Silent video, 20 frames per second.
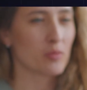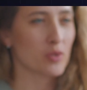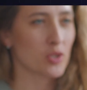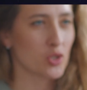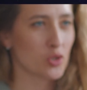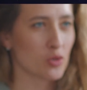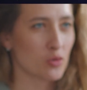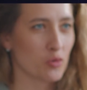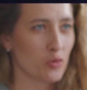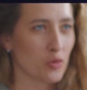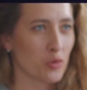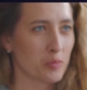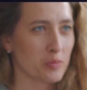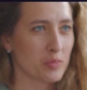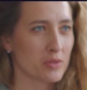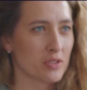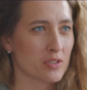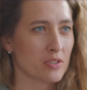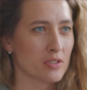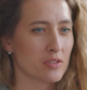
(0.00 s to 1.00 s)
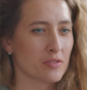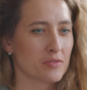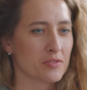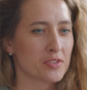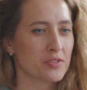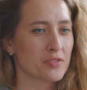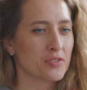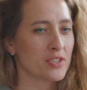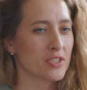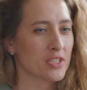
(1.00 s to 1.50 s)
you probably have a
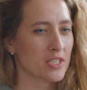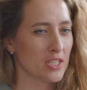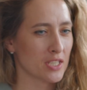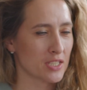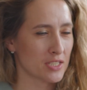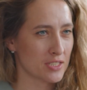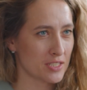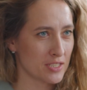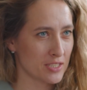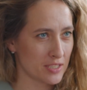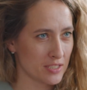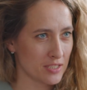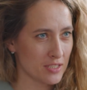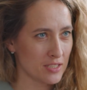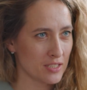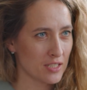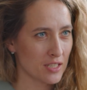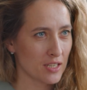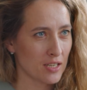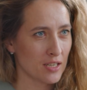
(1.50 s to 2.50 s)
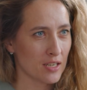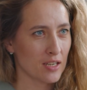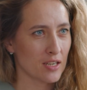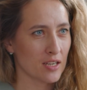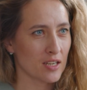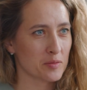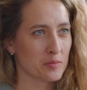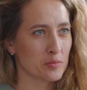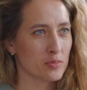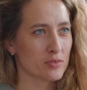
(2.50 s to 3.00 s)
higher chance to land that
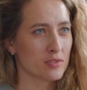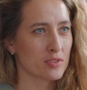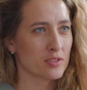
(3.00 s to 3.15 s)
position.